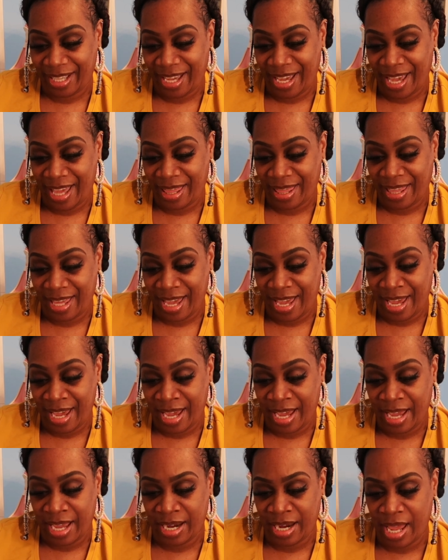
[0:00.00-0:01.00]
And
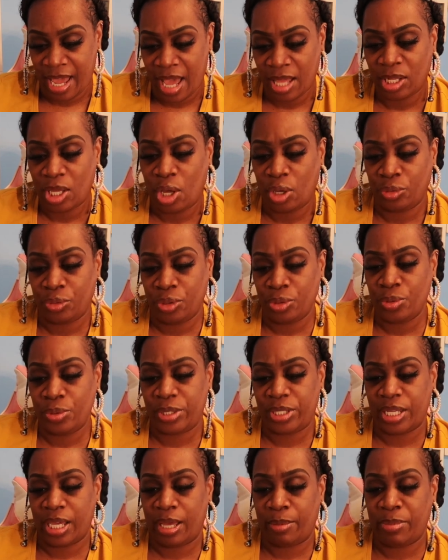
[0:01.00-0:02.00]
then, hello, new
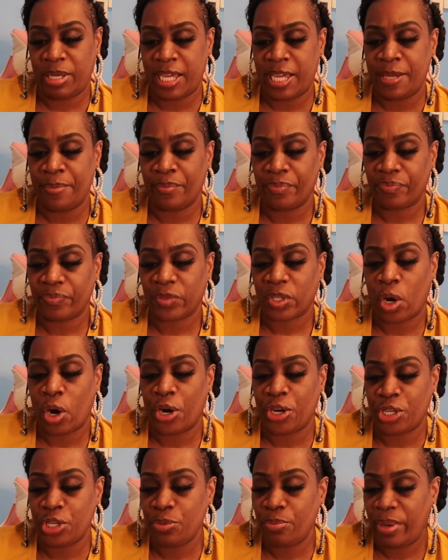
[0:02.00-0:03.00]
subby.
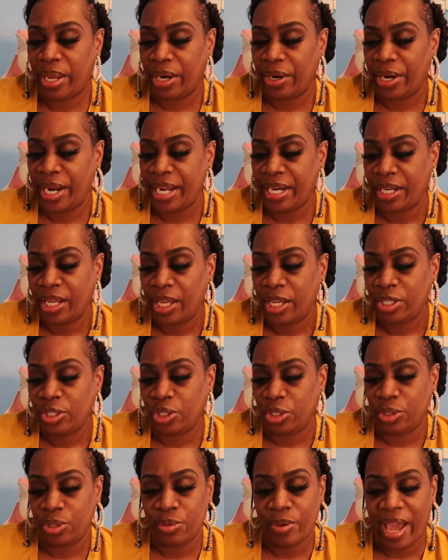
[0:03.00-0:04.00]
Are you married?
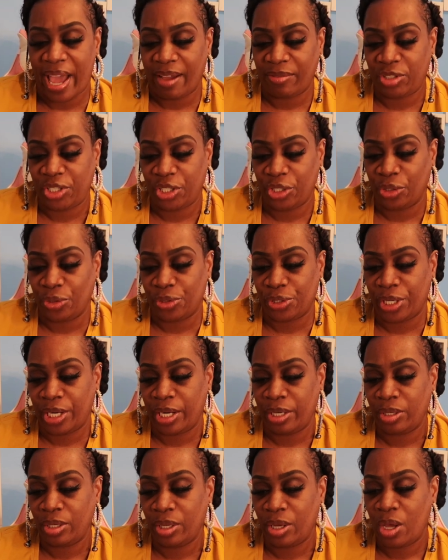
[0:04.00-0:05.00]
Do you have
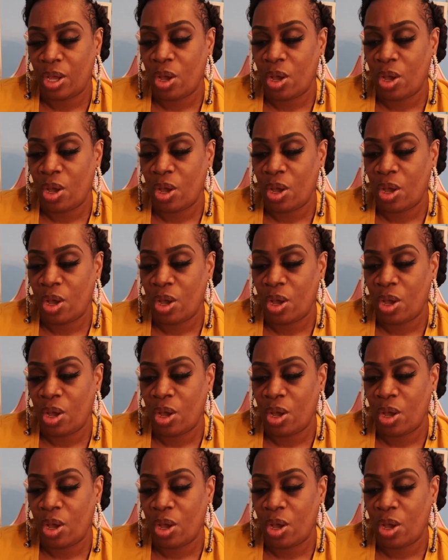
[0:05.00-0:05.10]
children?